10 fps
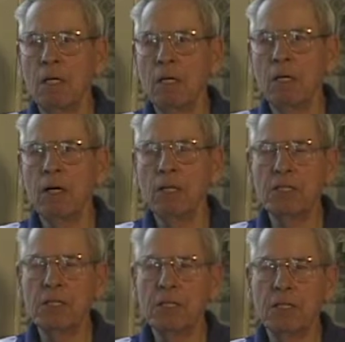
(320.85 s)
No, I
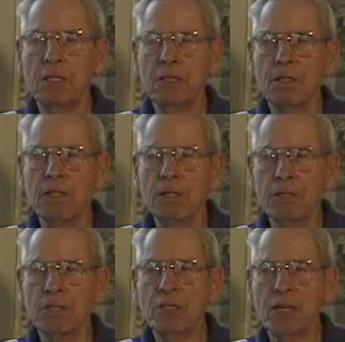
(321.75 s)
was
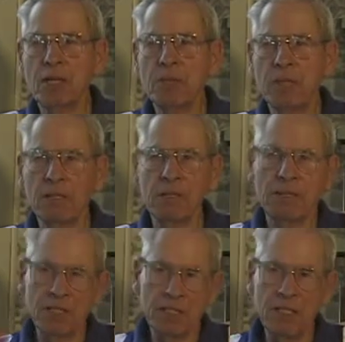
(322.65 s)
just talking about
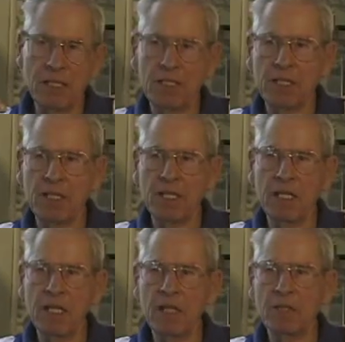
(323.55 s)
these ideas I
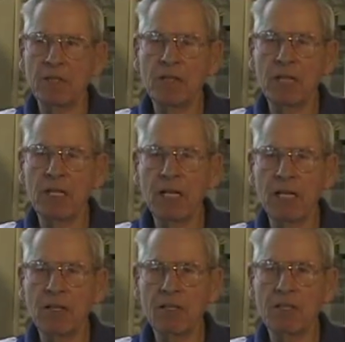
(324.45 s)
had of how I was going to
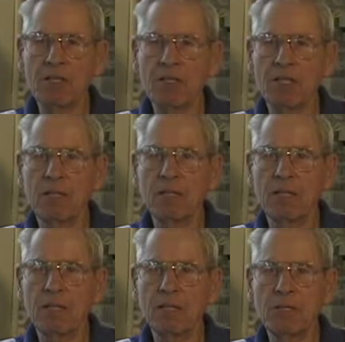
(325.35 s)
catalog that stuff
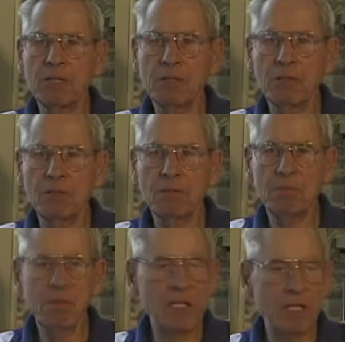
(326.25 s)
and whether it do you
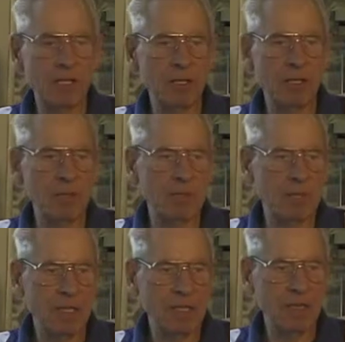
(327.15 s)
any good.
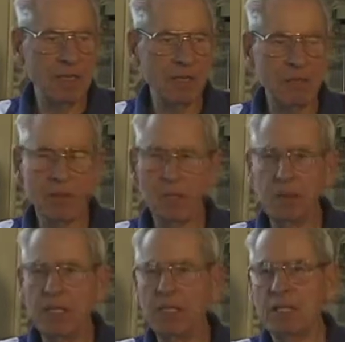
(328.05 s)
I don't
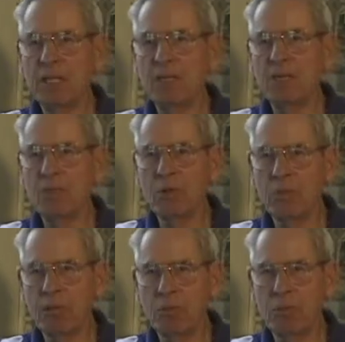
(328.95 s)
do anything that won't
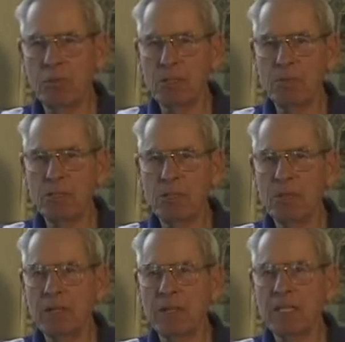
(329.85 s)
help you, but I want to
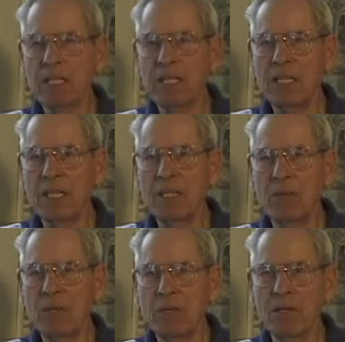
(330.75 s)
do everything I can that
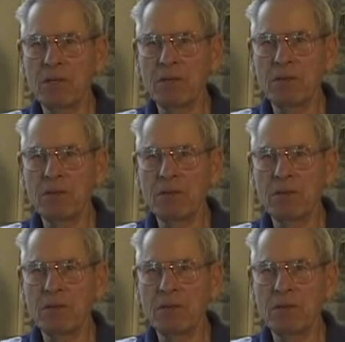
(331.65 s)
will help you.